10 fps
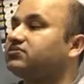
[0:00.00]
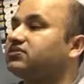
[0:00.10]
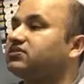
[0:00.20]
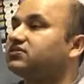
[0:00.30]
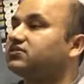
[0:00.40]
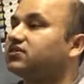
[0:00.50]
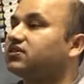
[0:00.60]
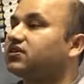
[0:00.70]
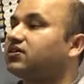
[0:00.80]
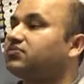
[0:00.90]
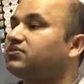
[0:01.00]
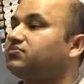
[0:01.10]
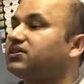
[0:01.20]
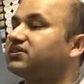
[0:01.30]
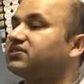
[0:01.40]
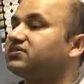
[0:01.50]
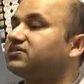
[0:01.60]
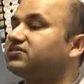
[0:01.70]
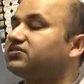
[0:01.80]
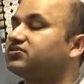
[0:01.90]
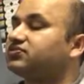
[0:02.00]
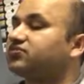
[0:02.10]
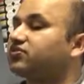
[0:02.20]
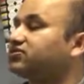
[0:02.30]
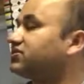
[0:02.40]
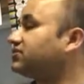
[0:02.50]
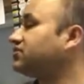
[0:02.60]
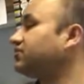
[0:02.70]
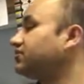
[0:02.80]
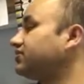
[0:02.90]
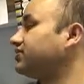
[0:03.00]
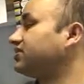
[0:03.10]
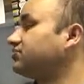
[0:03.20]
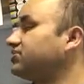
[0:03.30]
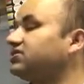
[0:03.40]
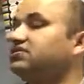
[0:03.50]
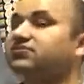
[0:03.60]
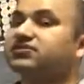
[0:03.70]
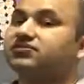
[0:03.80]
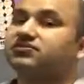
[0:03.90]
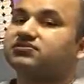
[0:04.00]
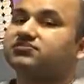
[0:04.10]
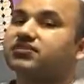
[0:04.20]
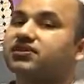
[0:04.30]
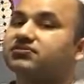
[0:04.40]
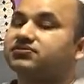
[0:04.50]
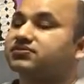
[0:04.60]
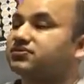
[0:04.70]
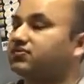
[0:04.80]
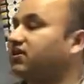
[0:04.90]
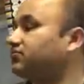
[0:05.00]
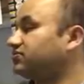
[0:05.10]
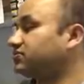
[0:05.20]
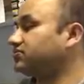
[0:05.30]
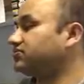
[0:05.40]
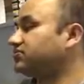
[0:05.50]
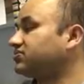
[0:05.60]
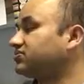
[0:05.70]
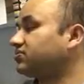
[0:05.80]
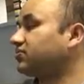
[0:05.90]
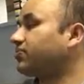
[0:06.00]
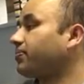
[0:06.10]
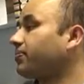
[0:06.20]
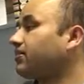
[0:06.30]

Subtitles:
with making the tissue frozen, or it can be even used by using the vibrotomes. So